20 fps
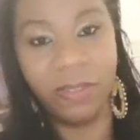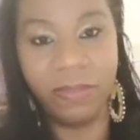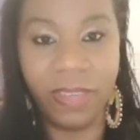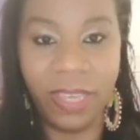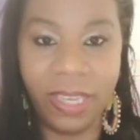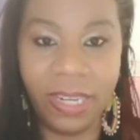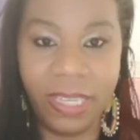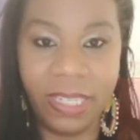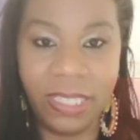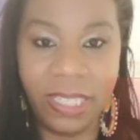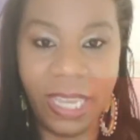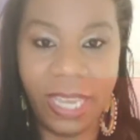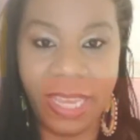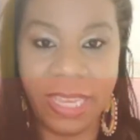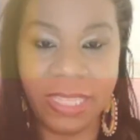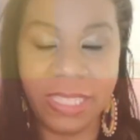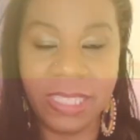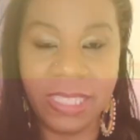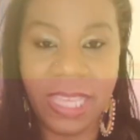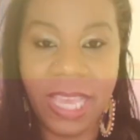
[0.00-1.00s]
of Guinea
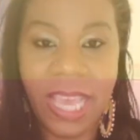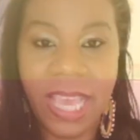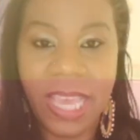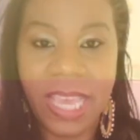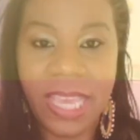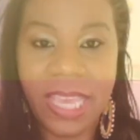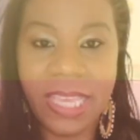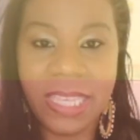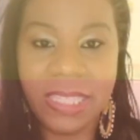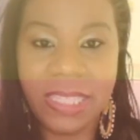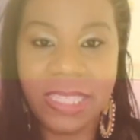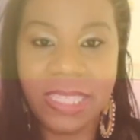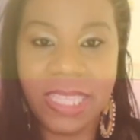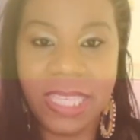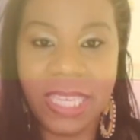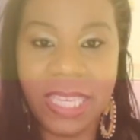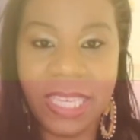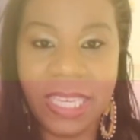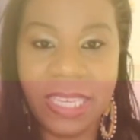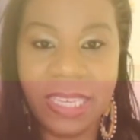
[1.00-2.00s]
dance is
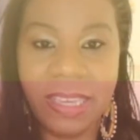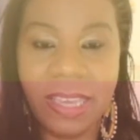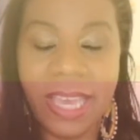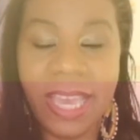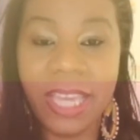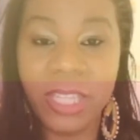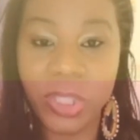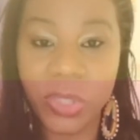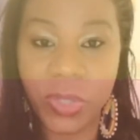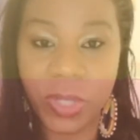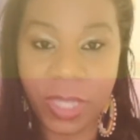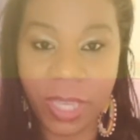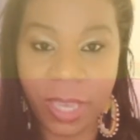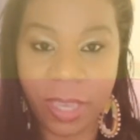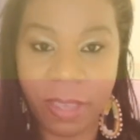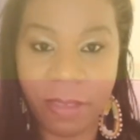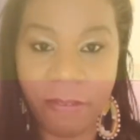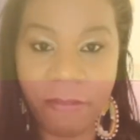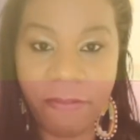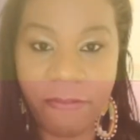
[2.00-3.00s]
the
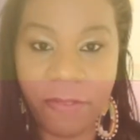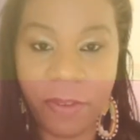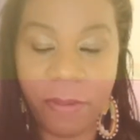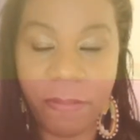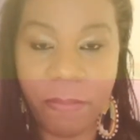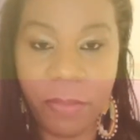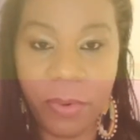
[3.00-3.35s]
intricate foot